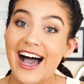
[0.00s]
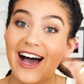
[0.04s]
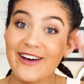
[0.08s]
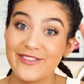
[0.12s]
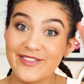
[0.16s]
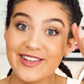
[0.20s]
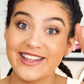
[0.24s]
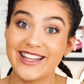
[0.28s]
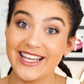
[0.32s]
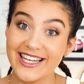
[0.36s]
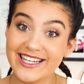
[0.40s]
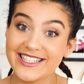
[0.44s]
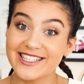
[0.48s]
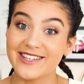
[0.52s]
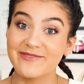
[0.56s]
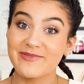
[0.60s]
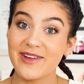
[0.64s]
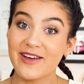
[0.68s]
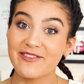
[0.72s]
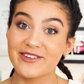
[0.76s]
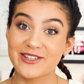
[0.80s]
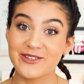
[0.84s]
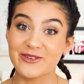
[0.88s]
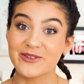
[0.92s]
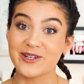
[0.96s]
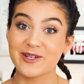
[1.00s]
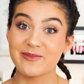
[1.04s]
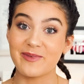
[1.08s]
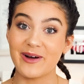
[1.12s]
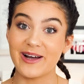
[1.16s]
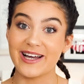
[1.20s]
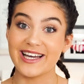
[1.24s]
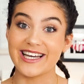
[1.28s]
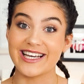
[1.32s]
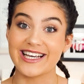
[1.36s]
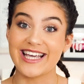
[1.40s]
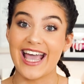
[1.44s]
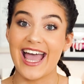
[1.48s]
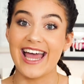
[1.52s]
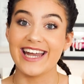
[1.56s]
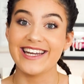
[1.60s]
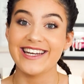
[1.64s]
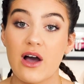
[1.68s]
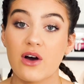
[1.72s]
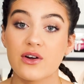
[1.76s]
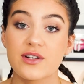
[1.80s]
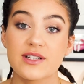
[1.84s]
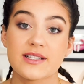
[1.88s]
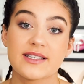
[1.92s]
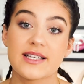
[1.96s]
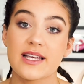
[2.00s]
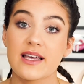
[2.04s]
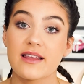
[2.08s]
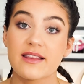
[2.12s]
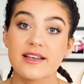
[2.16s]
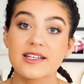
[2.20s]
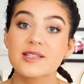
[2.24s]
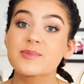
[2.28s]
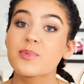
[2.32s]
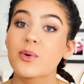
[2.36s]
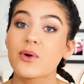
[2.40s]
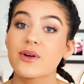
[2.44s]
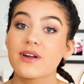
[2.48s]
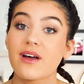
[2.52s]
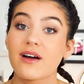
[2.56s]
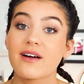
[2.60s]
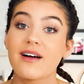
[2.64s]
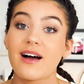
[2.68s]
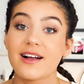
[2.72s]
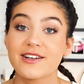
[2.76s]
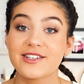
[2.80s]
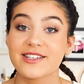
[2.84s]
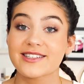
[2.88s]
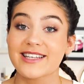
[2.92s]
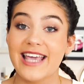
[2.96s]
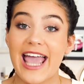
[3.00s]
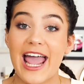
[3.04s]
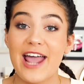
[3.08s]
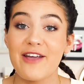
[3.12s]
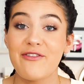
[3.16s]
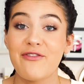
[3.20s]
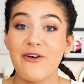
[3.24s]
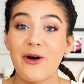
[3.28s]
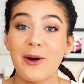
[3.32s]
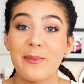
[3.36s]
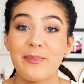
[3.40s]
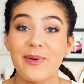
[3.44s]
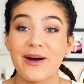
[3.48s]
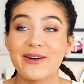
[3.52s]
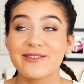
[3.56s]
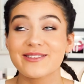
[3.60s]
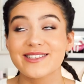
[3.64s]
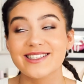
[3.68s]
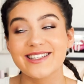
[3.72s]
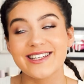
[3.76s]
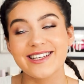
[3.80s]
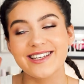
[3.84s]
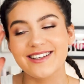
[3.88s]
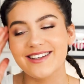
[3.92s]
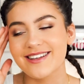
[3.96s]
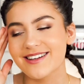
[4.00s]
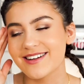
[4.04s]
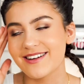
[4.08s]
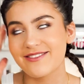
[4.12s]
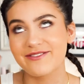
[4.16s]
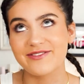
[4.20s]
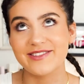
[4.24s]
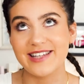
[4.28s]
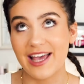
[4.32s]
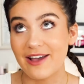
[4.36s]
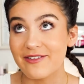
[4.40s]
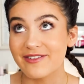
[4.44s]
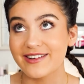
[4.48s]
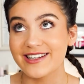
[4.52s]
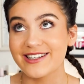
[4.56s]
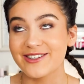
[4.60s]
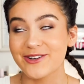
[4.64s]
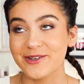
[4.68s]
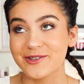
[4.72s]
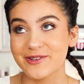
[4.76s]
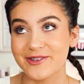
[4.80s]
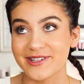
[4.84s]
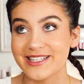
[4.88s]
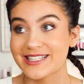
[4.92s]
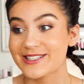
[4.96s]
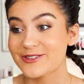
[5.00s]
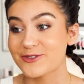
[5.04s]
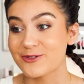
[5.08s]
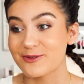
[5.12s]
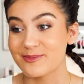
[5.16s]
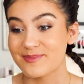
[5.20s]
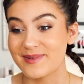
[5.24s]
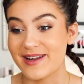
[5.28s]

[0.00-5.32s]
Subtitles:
after this I'm never talking about it again. Honestly, at this point I just gave up. I was thinking I've definitely not got this job